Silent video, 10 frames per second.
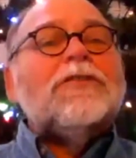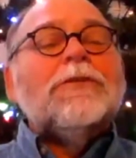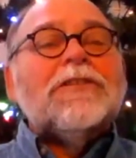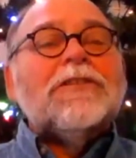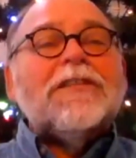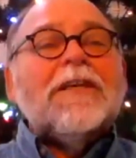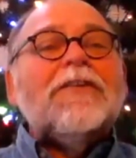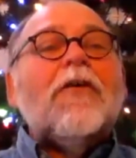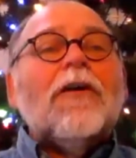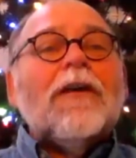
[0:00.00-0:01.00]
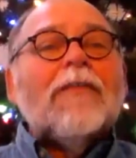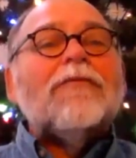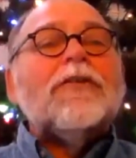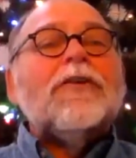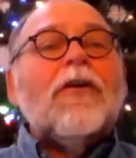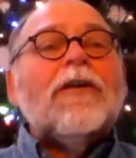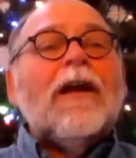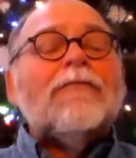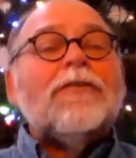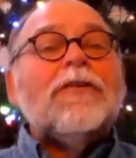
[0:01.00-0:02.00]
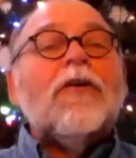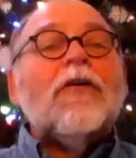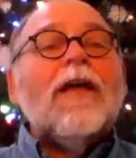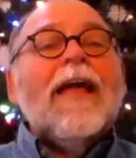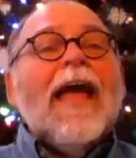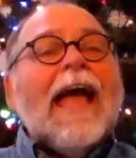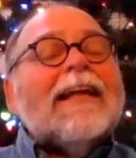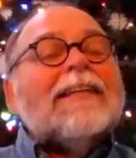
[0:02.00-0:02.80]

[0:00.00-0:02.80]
you would just see yarn after yarn after yarn. And